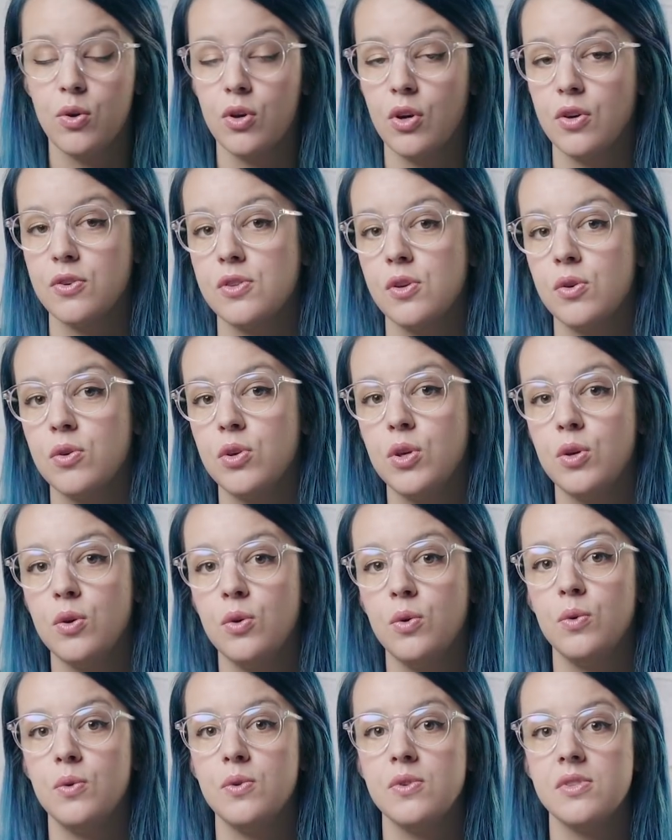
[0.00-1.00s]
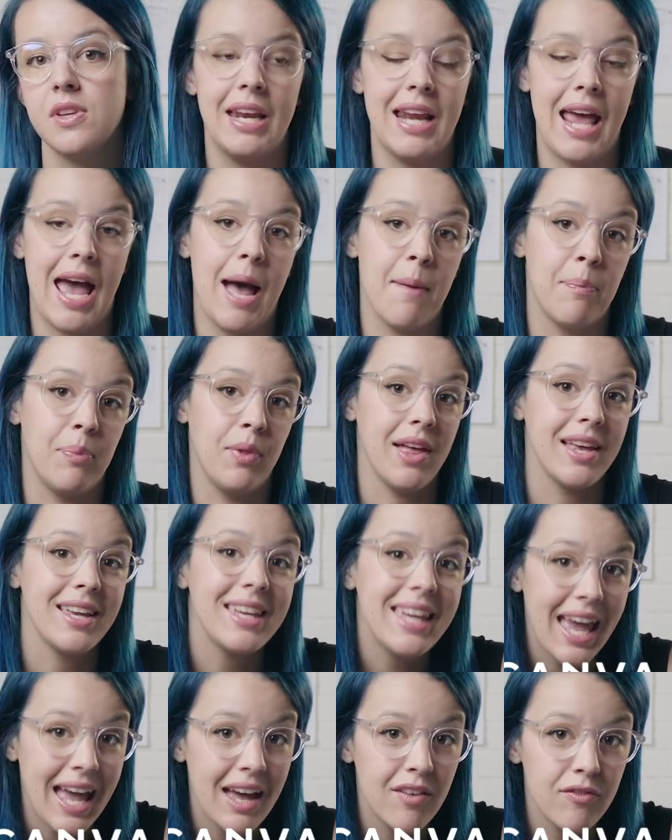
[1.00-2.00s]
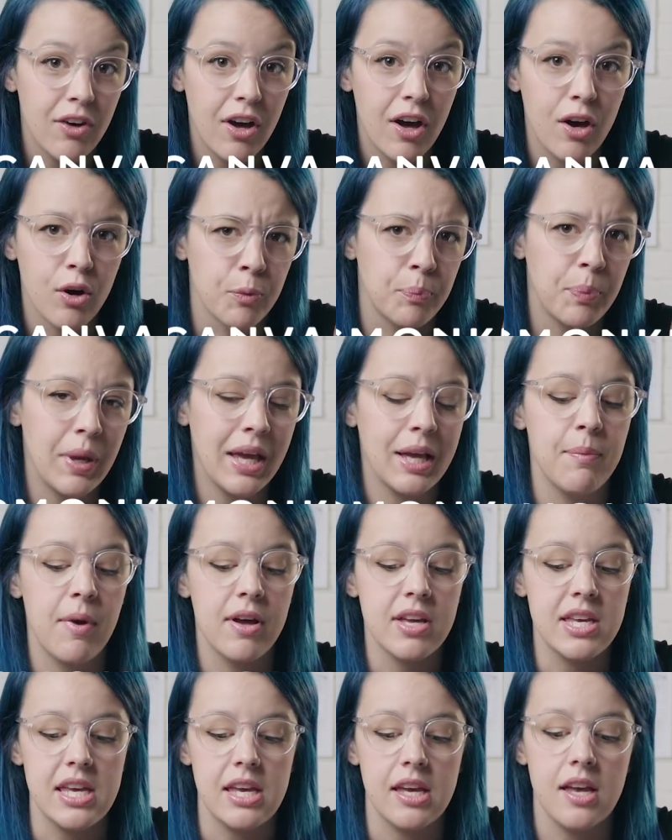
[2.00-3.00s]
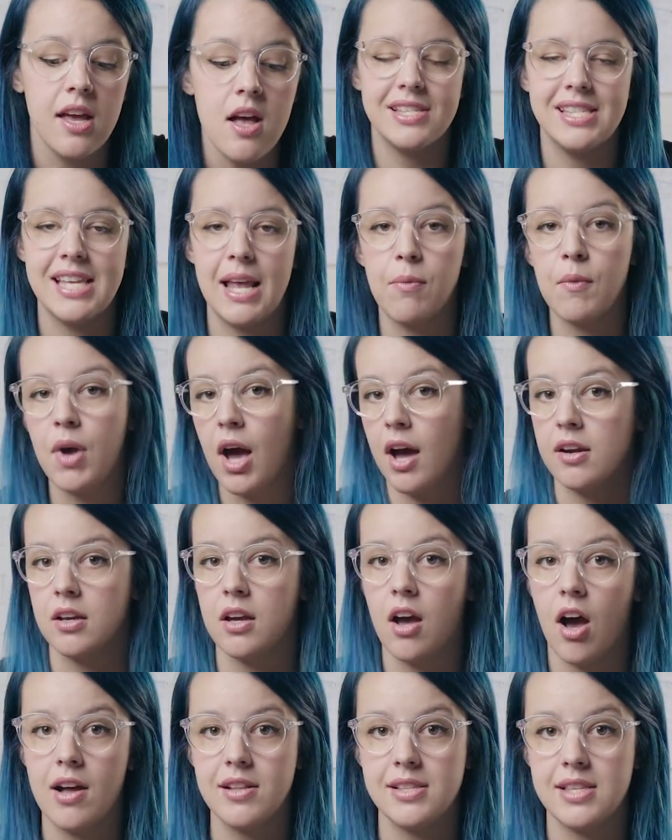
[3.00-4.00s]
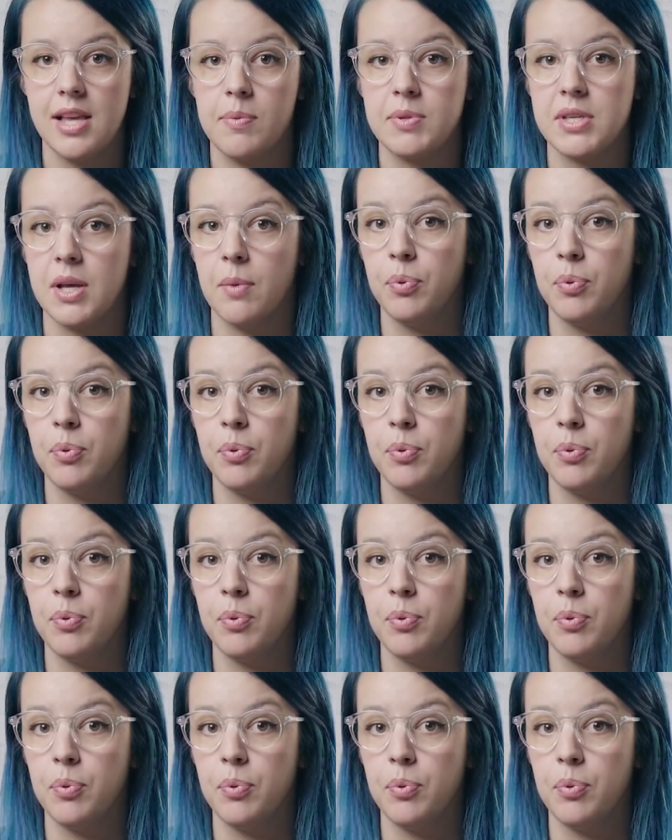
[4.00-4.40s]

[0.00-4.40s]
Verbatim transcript: You can also use an app like Canva or PicMonkey. The same kind of concepts